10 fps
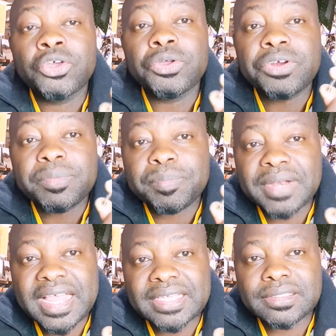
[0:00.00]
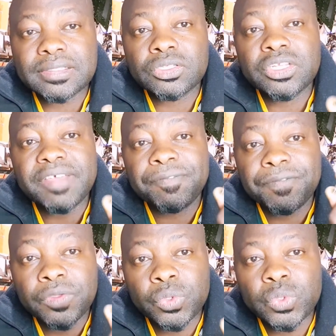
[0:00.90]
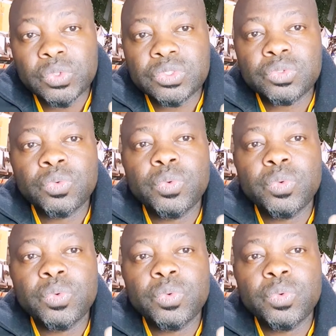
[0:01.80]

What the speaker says: replace the fuse